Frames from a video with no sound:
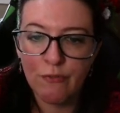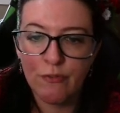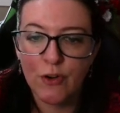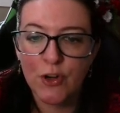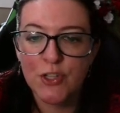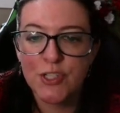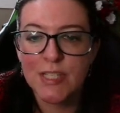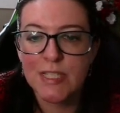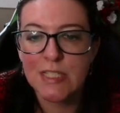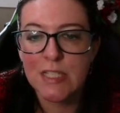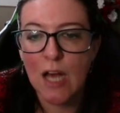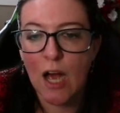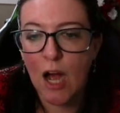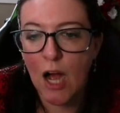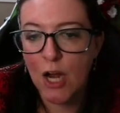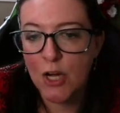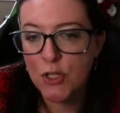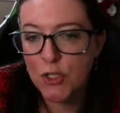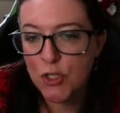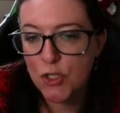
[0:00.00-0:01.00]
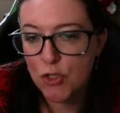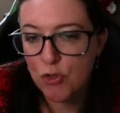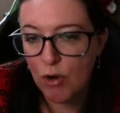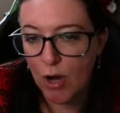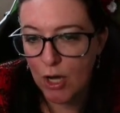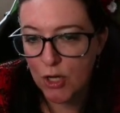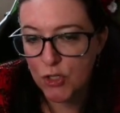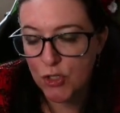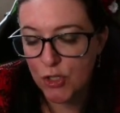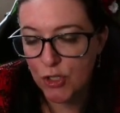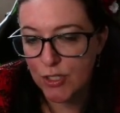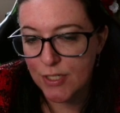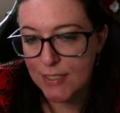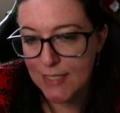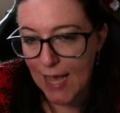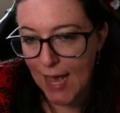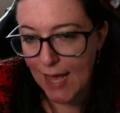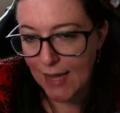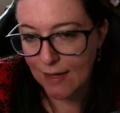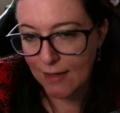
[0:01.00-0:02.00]
versus unstructured
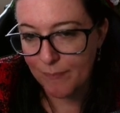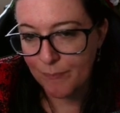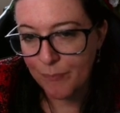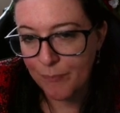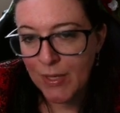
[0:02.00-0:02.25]
data.